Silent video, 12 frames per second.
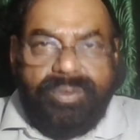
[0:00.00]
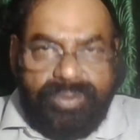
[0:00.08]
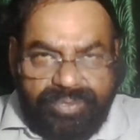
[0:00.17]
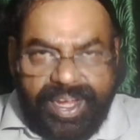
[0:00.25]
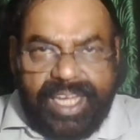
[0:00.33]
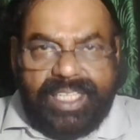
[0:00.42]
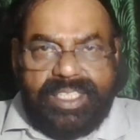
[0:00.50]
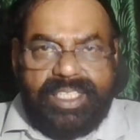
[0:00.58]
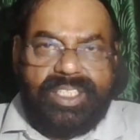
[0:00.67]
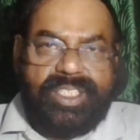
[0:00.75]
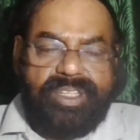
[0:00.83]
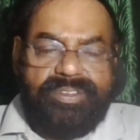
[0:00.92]

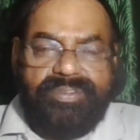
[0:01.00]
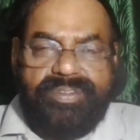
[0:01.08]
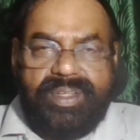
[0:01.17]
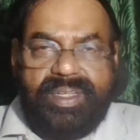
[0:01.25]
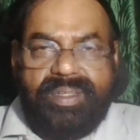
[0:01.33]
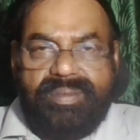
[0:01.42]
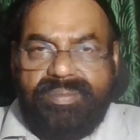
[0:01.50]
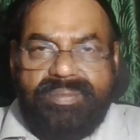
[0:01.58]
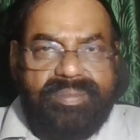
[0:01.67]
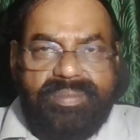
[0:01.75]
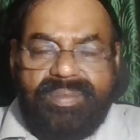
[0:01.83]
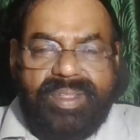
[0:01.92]
fancies of
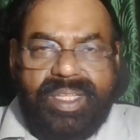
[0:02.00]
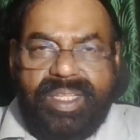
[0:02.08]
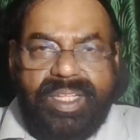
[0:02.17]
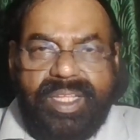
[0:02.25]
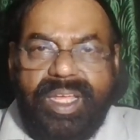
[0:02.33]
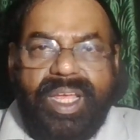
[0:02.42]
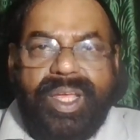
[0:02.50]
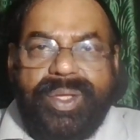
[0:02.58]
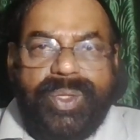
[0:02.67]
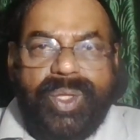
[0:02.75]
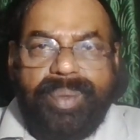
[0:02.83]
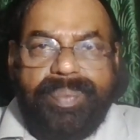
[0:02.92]
the
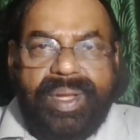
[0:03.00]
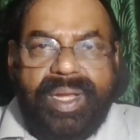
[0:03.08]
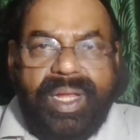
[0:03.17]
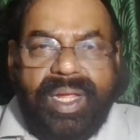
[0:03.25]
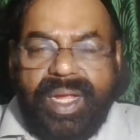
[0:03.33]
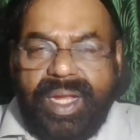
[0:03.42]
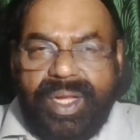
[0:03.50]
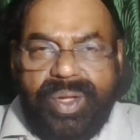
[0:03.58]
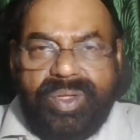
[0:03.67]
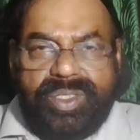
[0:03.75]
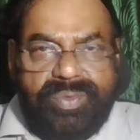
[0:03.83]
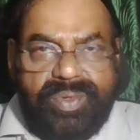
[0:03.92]
European and
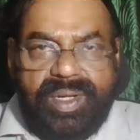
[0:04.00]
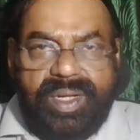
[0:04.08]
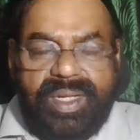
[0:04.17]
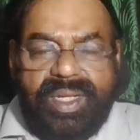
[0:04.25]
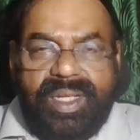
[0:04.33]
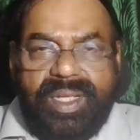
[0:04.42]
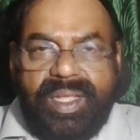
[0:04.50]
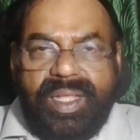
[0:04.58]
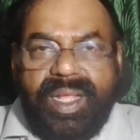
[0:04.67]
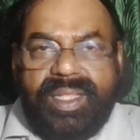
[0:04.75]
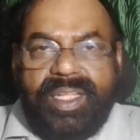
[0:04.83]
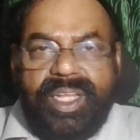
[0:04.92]
US world,
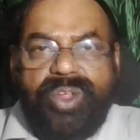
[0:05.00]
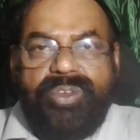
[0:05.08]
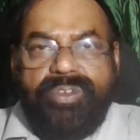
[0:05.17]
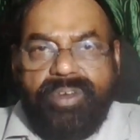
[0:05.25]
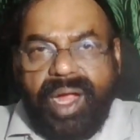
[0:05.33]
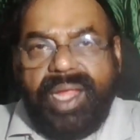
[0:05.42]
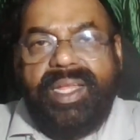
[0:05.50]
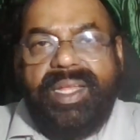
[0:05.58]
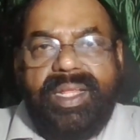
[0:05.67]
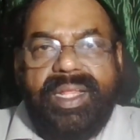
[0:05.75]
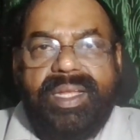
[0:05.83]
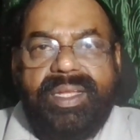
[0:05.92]
and then you
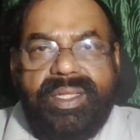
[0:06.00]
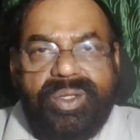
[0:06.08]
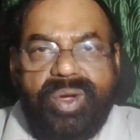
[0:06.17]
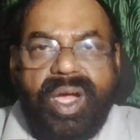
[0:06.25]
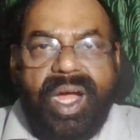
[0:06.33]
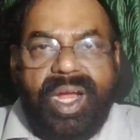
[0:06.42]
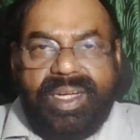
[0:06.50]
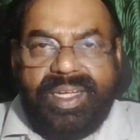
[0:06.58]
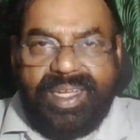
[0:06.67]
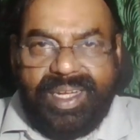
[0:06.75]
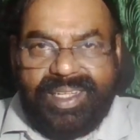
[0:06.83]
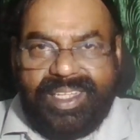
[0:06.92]
find that you can't
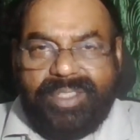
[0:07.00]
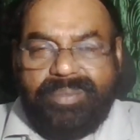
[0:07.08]
get these